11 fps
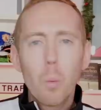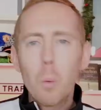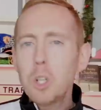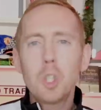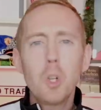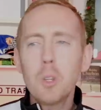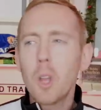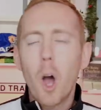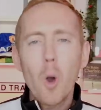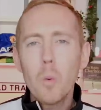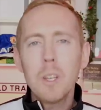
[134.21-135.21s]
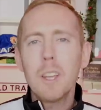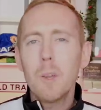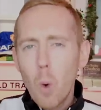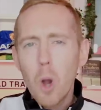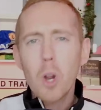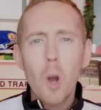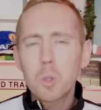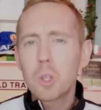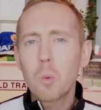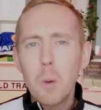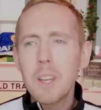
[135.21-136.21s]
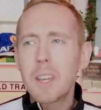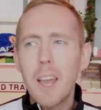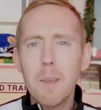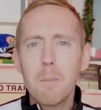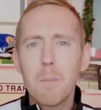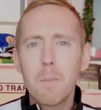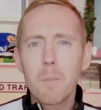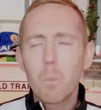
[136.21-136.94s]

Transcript: We should only need one goal to win a game.